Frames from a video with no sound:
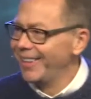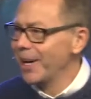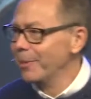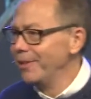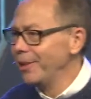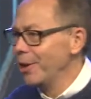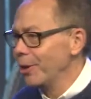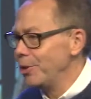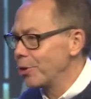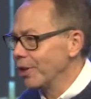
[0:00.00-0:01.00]
How many of you
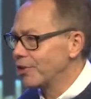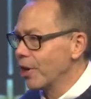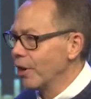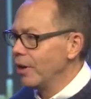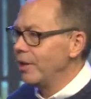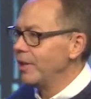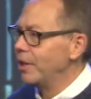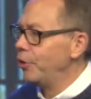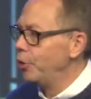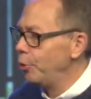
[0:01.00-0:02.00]
know you can turn
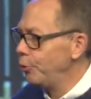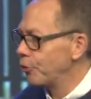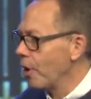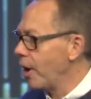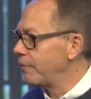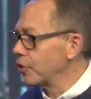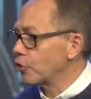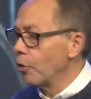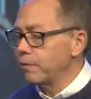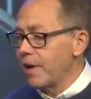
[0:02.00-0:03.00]
the news off? A
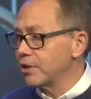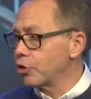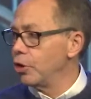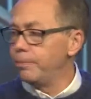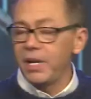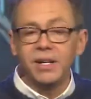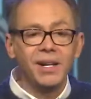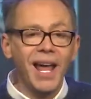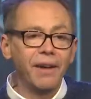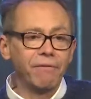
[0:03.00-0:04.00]
soul fast could
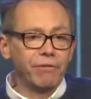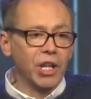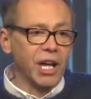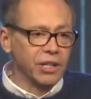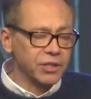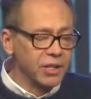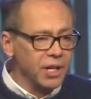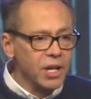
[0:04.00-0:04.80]
be Netflix.